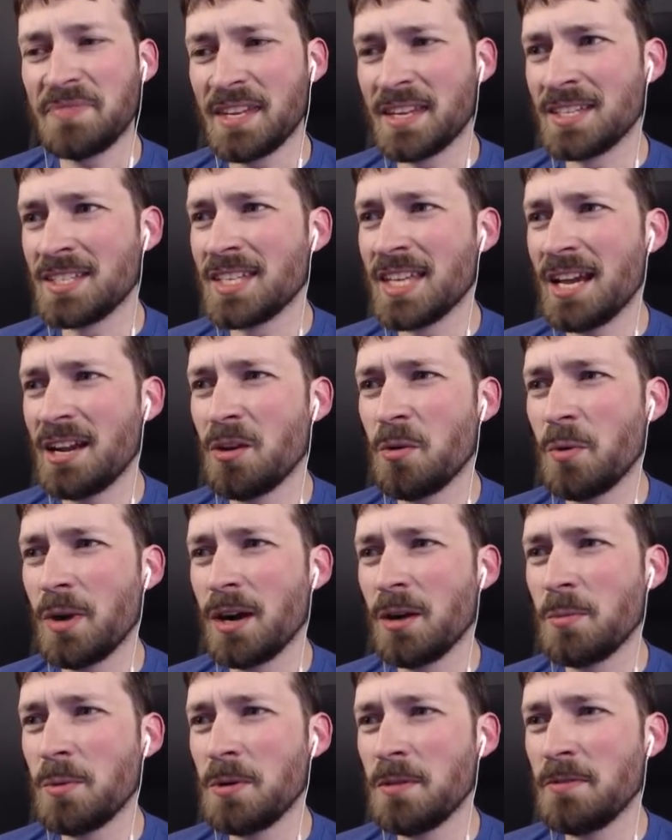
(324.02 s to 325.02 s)
Is that a
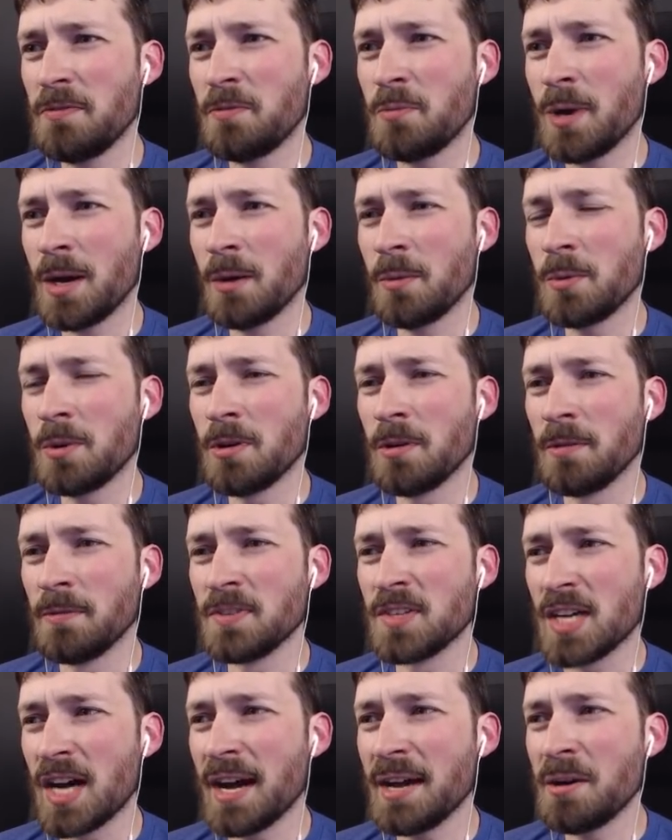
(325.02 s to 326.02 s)
werewolf?
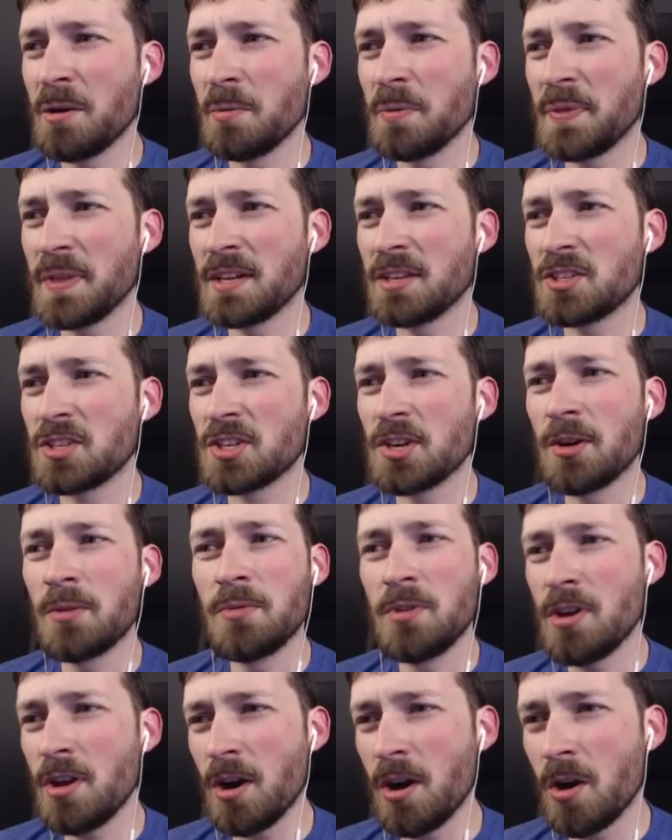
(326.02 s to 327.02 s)
Werewolves. I don't think
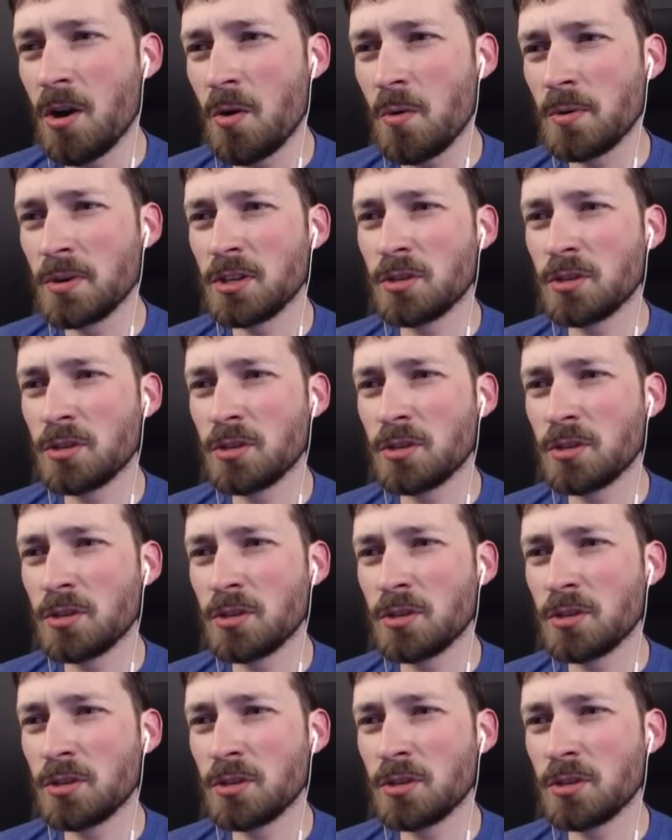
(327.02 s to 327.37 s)
so, no.